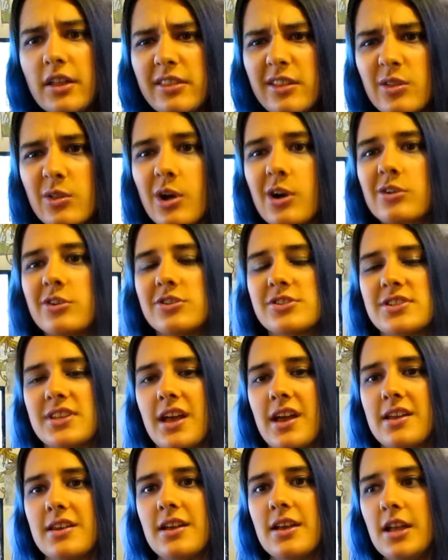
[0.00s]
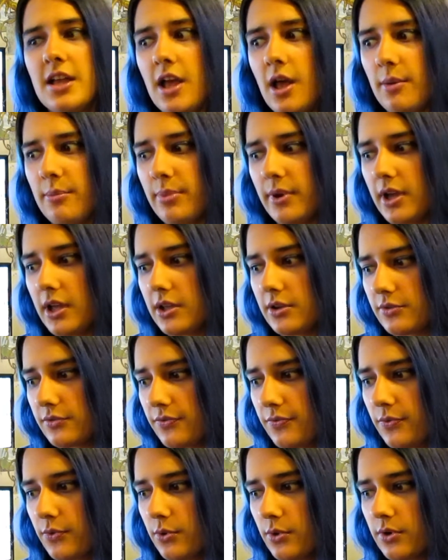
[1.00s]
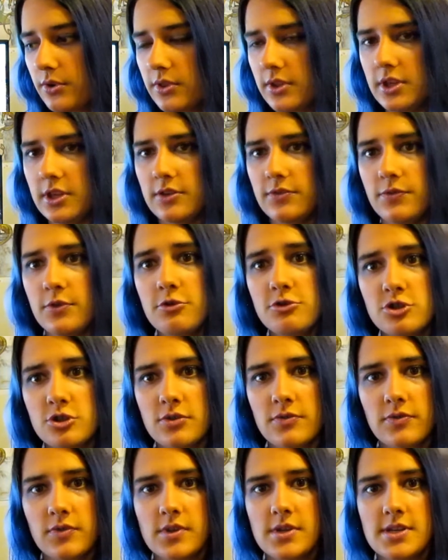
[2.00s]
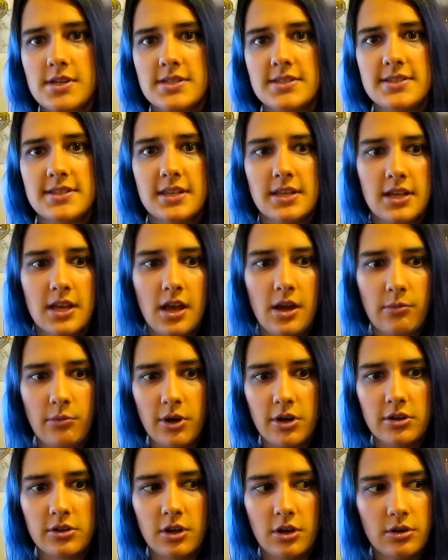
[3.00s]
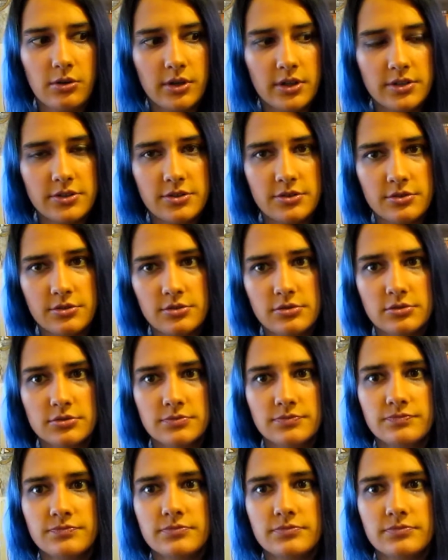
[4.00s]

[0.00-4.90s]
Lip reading: the longer side, but for the future of these, I want to go into,